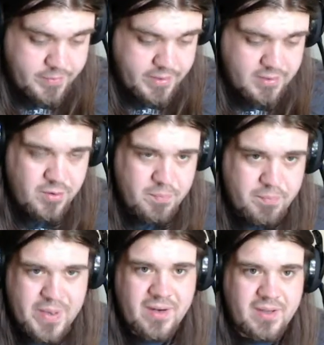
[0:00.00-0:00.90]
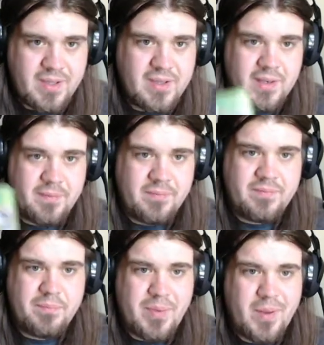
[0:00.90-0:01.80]
But you barely like
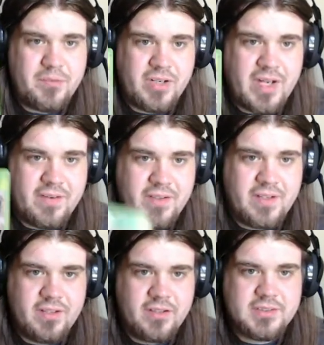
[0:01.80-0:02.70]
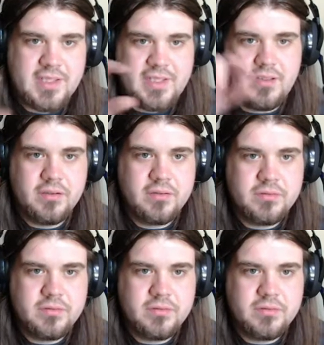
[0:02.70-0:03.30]
bump draft and it looks like your